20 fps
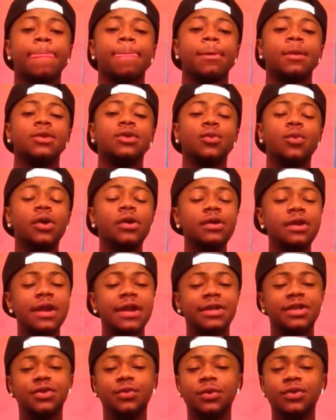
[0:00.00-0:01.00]
So one
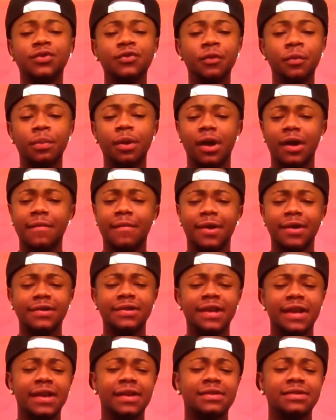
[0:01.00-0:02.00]
day she wasn't replying my
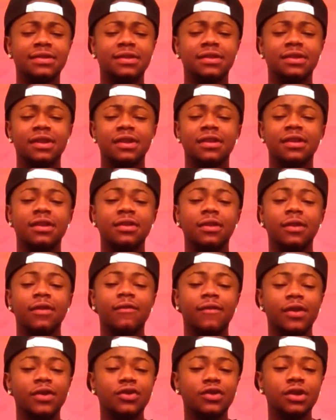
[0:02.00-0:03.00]
text, and then
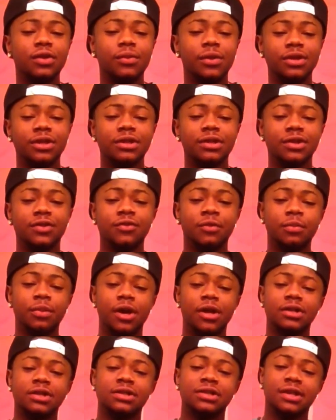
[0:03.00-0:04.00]
eventually when she did
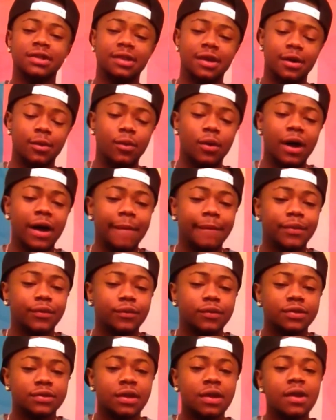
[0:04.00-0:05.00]
reply, she said that what happened
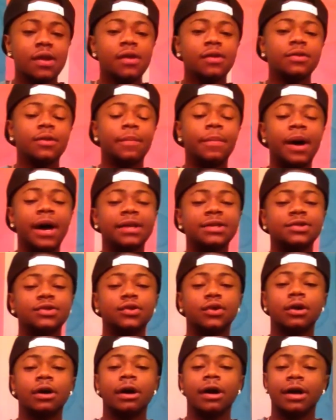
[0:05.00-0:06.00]
was the
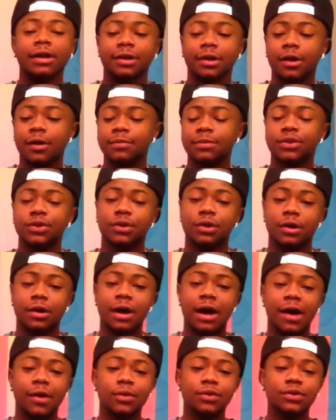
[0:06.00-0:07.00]
pastor had come to her
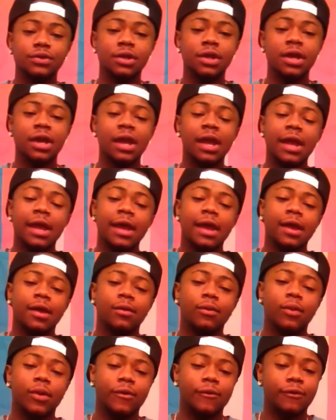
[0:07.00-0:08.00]
house,
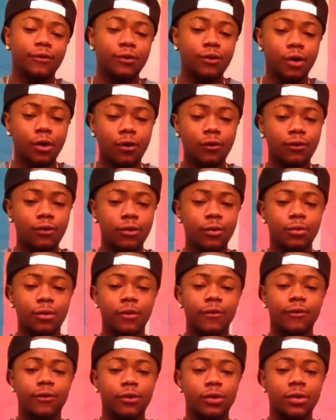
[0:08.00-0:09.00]
went through her room,
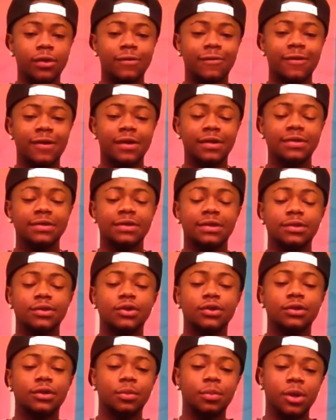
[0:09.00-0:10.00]
went through her things,
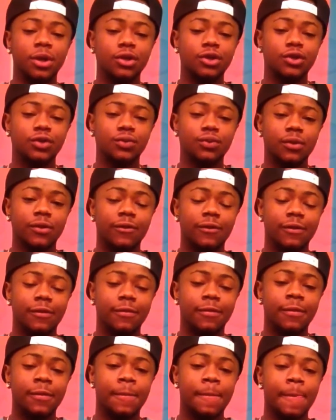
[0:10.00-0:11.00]
took the pictures with
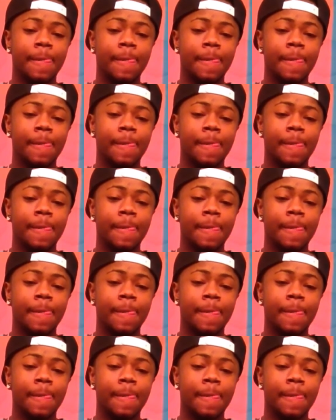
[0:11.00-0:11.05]
him,